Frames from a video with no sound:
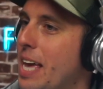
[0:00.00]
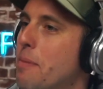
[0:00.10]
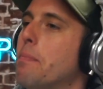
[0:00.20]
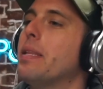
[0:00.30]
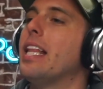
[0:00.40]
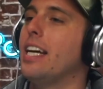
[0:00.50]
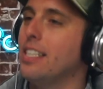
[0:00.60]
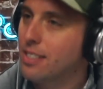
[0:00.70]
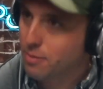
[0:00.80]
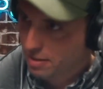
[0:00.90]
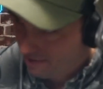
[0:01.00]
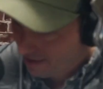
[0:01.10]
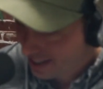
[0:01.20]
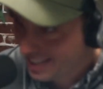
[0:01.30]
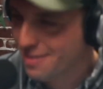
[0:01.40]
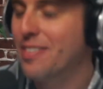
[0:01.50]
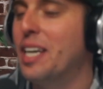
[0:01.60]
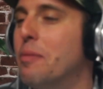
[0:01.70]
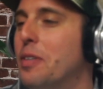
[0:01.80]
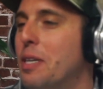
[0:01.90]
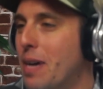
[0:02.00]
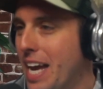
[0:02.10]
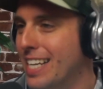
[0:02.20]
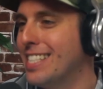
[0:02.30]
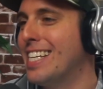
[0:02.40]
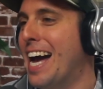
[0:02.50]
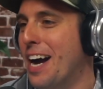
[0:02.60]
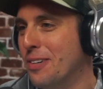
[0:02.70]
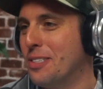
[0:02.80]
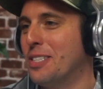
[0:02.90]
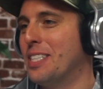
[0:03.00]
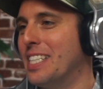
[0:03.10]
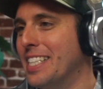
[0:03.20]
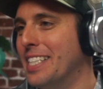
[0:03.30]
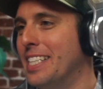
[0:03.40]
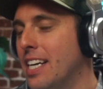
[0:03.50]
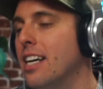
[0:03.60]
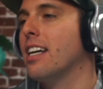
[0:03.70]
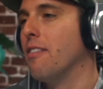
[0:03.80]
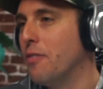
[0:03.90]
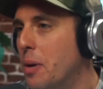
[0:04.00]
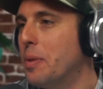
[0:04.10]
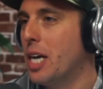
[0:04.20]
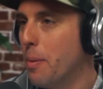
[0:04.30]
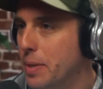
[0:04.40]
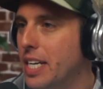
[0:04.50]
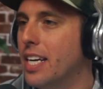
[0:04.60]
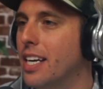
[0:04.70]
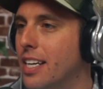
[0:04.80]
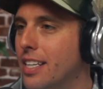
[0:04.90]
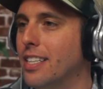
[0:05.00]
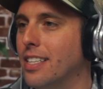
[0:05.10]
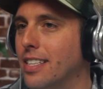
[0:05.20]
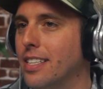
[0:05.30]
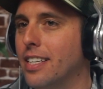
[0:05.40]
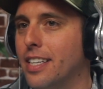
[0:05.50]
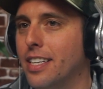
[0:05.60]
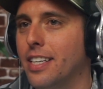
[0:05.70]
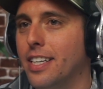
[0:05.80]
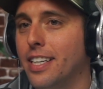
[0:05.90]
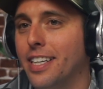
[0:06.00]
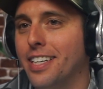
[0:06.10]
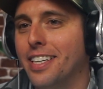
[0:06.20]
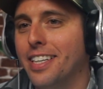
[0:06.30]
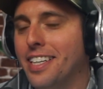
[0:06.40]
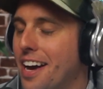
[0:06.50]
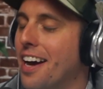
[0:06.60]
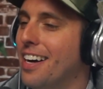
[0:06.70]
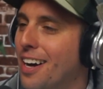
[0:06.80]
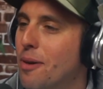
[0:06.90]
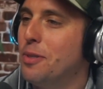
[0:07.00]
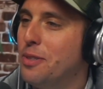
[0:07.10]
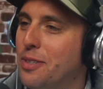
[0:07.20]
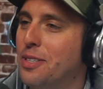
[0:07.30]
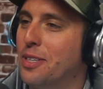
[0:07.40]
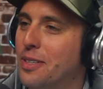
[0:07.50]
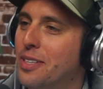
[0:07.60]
same place with friends and family at my aunt's house, and got family coming in, and yeah, I hope you do too.